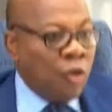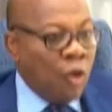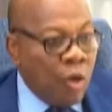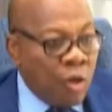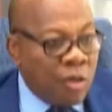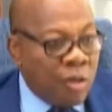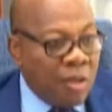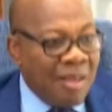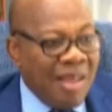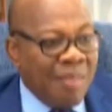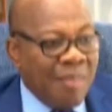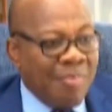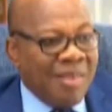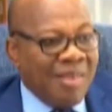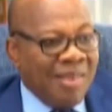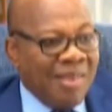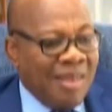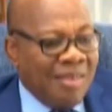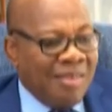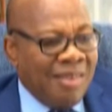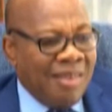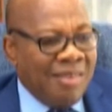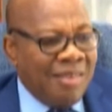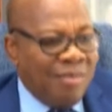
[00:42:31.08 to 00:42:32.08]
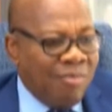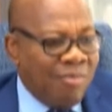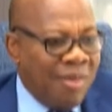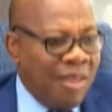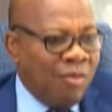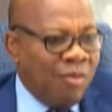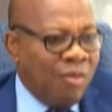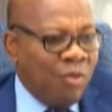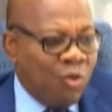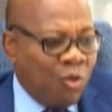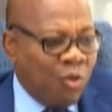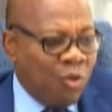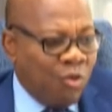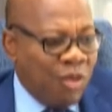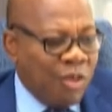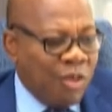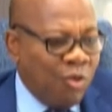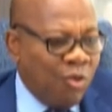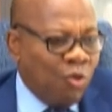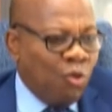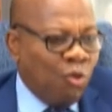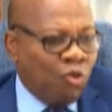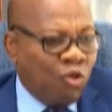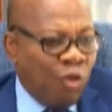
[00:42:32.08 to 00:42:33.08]
it's not happening now. They, right. they use they
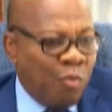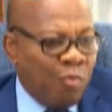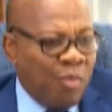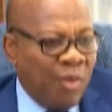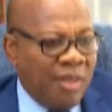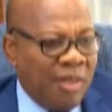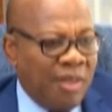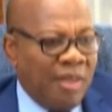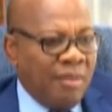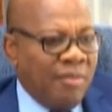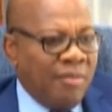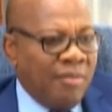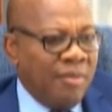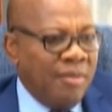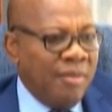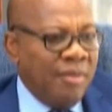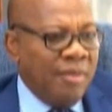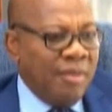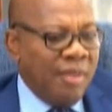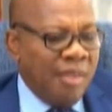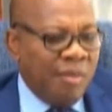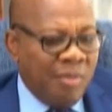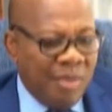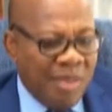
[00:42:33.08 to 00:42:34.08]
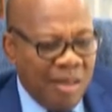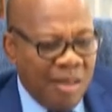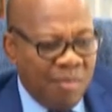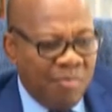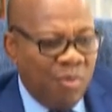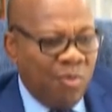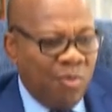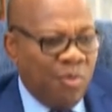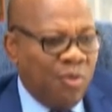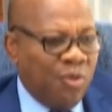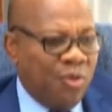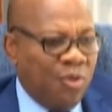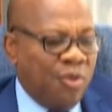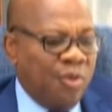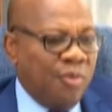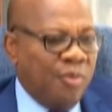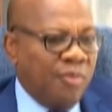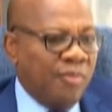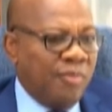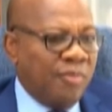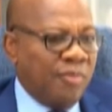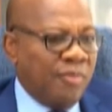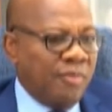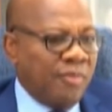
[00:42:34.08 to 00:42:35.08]
use the top money now. It's been abused.
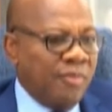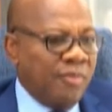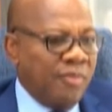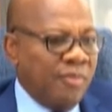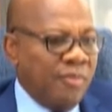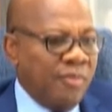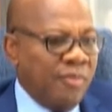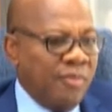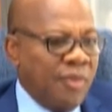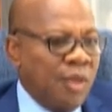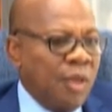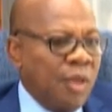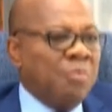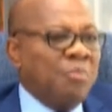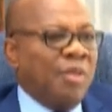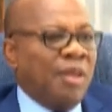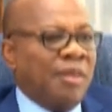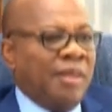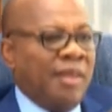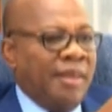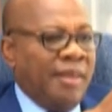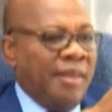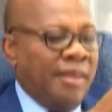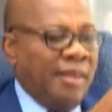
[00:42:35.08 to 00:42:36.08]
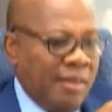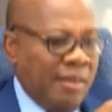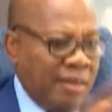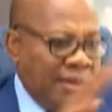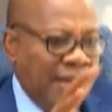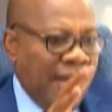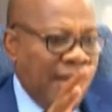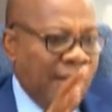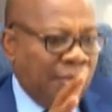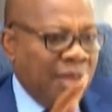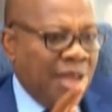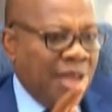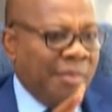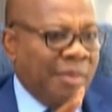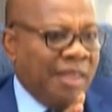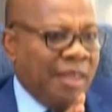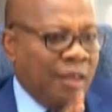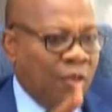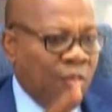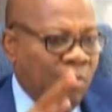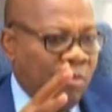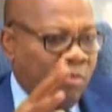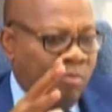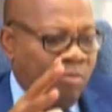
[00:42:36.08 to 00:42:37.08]
But the I'm talking about
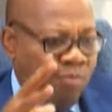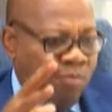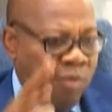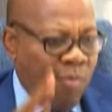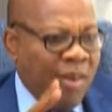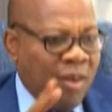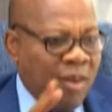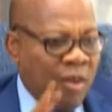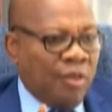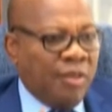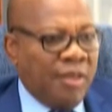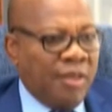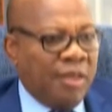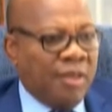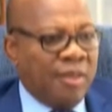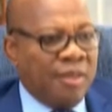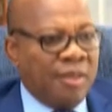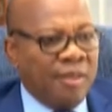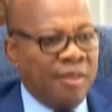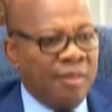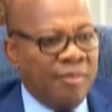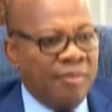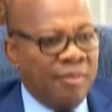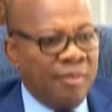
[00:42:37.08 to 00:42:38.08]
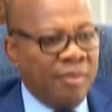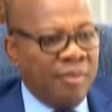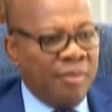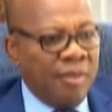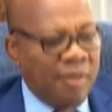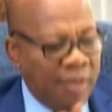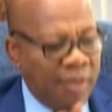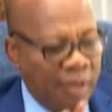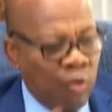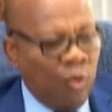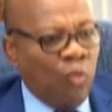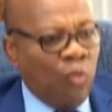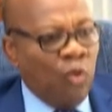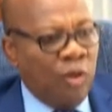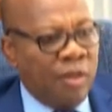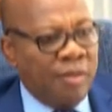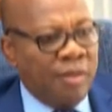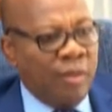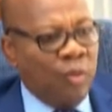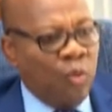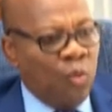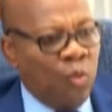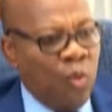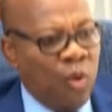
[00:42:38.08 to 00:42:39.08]
the proper context. Right. is a good is
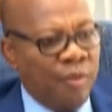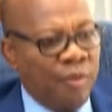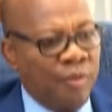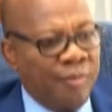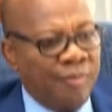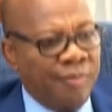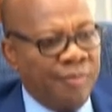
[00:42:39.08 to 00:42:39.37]
a good one.